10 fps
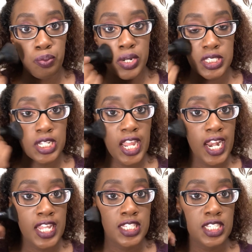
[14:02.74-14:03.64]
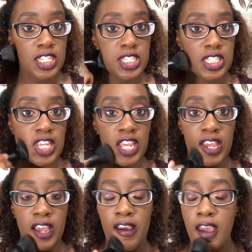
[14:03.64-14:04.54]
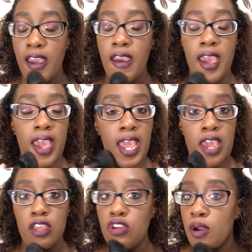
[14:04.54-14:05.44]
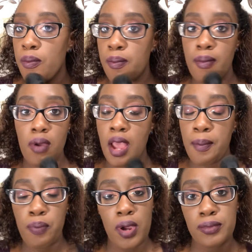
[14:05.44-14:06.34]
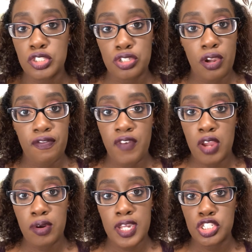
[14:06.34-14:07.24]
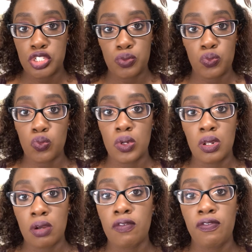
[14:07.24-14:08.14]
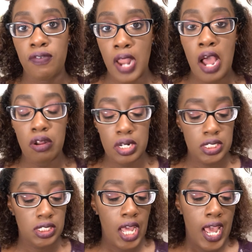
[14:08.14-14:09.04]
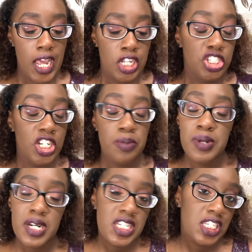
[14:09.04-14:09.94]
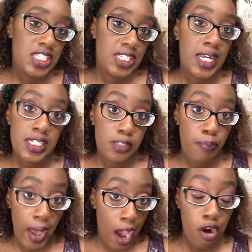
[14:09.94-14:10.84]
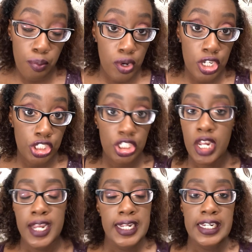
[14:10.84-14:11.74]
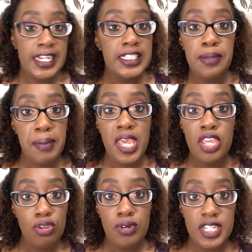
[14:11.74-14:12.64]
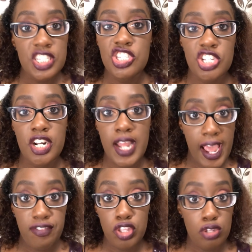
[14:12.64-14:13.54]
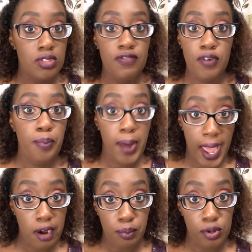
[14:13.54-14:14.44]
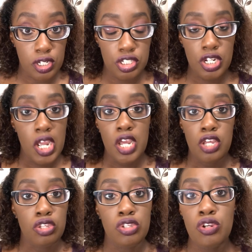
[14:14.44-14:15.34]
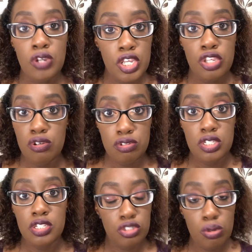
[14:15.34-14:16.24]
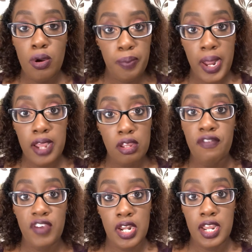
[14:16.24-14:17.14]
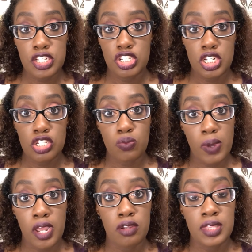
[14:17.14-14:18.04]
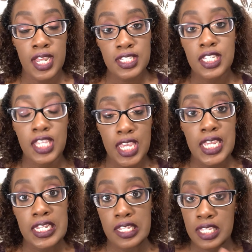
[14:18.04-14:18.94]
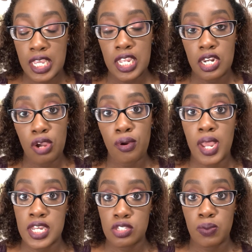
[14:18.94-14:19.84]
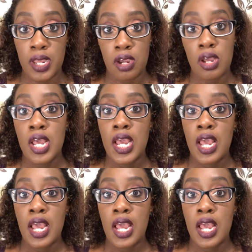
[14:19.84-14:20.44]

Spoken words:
pressing that into the skin, and I promise you, your foundation will look flawless. Just because it says powder brush doesn't mean you necessarily have to use it for powder brush. You can use it to apply your foundation as well. That's a keynote as well.